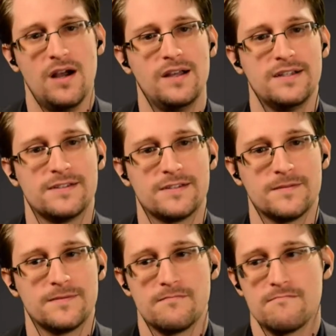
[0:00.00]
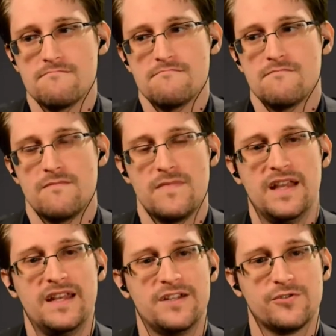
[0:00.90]
because
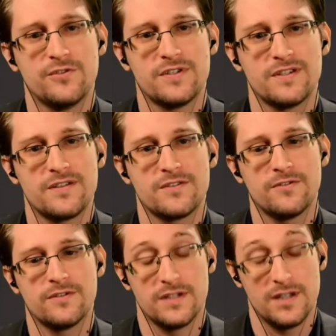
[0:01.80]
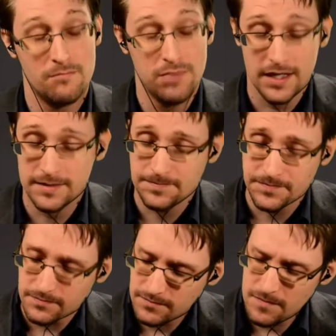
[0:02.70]
it introduces uncertainty. But
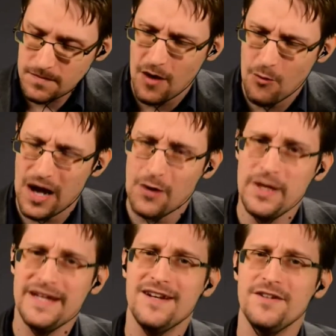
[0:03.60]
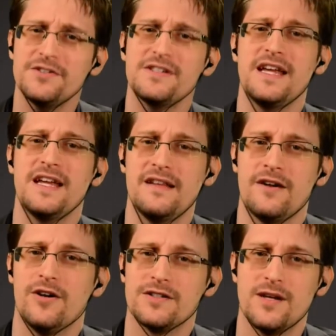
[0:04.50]
while we can understand
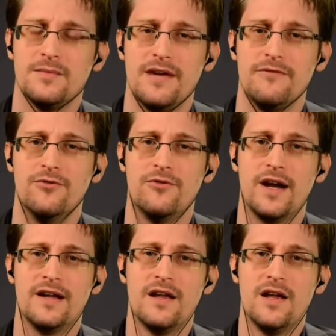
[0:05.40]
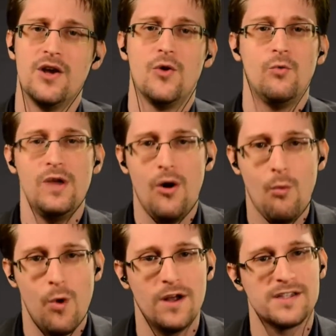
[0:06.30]
that on some level, right, we
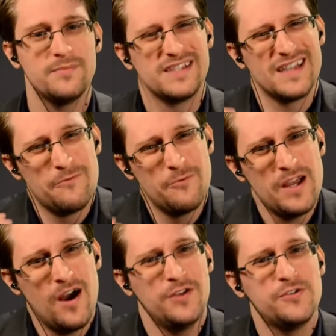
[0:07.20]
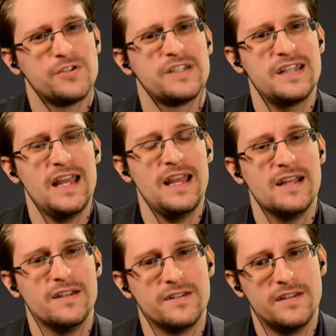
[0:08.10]
all want to be safe. We
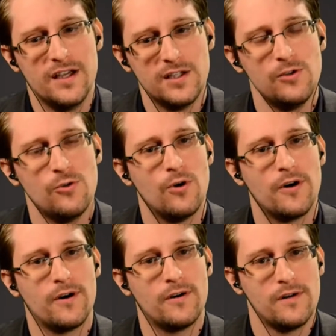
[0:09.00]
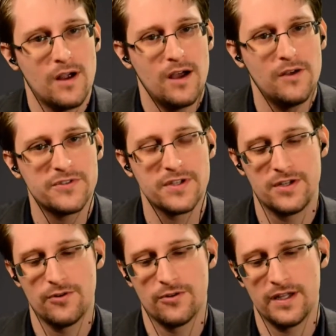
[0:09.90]
understand the allure of
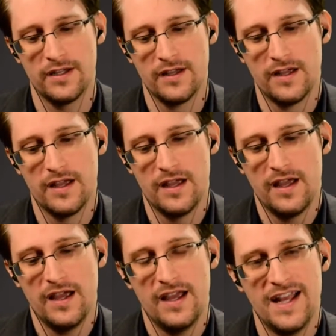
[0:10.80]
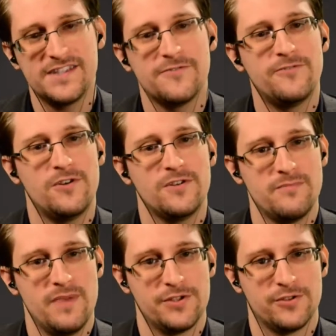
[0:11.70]
security. It's a
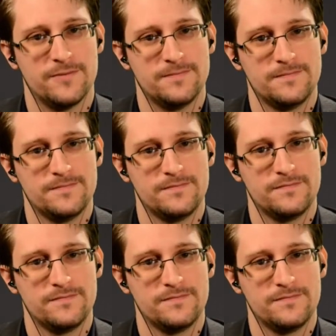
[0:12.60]
false measure